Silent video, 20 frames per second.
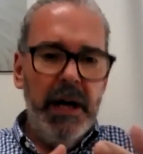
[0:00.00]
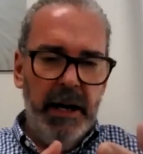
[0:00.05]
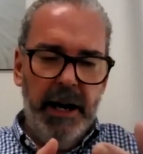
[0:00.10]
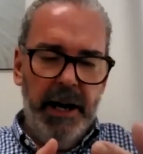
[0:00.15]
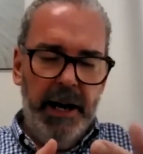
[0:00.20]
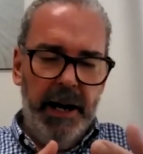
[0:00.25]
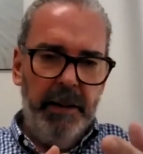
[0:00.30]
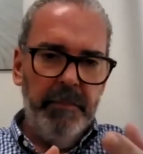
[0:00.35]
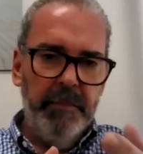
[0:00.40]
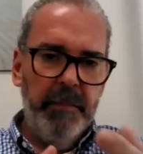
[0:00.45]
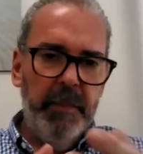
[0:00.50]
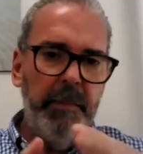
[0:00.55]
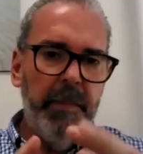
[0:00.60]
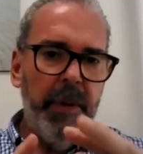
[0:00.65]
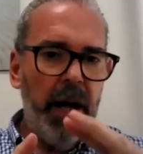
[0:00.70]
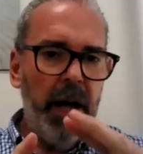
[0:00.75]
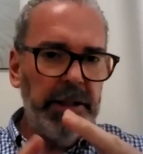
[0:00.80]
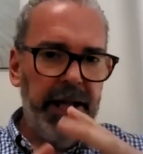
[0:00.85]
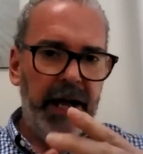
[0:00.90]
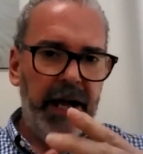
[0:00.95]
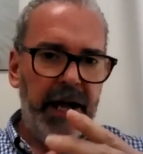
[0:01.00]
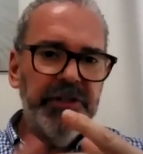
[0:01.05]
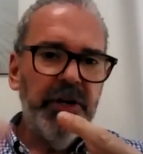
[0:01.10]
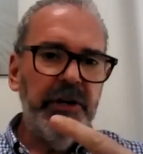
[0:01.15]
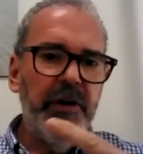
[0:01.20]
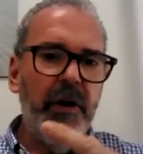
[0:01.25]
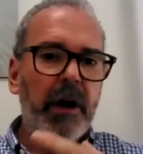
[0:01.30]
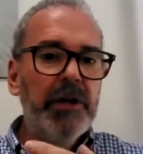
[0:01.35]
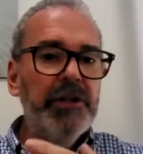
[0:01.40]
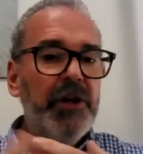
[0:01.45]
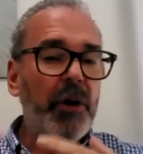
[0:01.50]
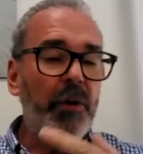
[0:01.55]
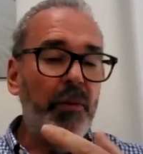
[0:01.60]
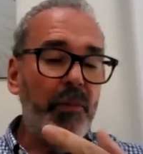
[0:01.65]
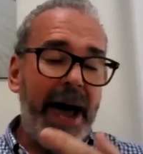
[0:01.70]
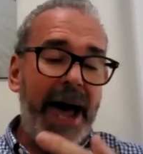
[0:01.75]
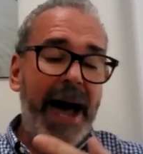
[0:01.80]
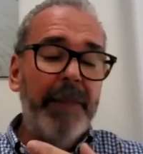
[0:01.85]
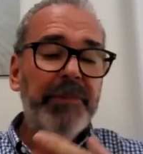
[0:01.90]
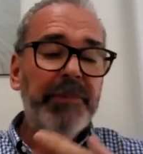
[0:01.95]
polyester yarns are
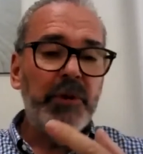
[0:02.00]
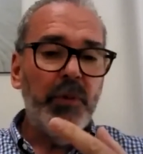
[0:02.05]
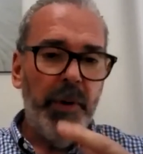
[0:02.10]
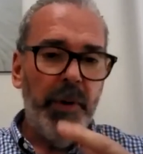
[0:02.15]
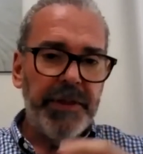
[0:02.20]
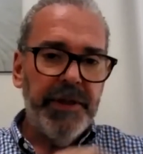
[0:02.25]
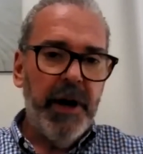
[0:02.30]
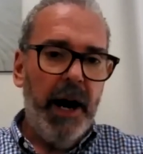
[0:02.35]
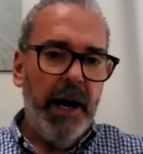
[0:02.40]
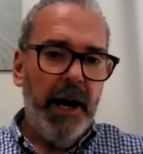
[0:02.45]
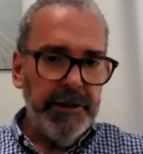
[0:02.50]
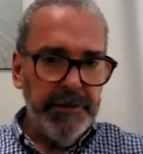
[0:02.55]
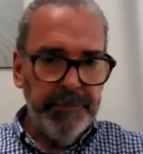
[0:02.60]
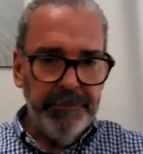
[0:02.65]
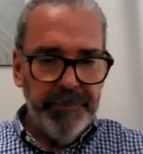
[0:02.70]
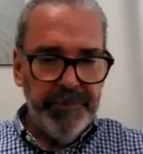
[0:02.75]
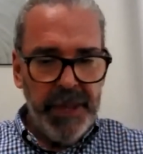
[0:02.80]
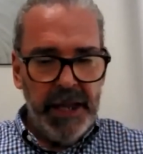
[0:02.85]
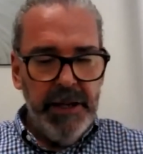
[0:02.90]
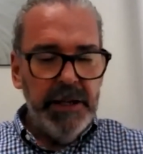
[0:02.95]
wrapped with cotton.